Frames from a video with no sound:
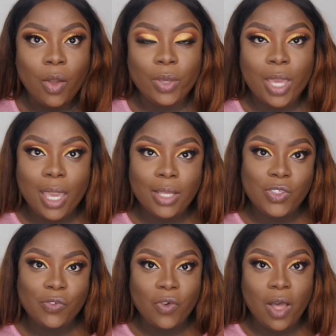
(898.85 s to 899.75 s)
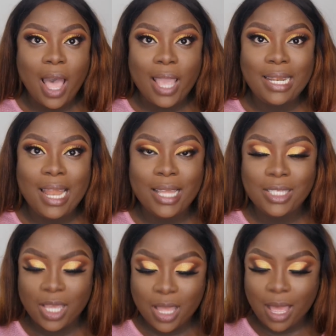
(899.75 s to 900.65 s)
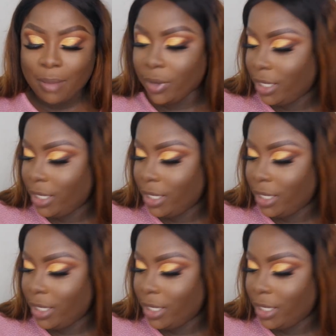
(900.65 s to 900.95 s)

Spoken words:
Okay, so for highlighter, I'm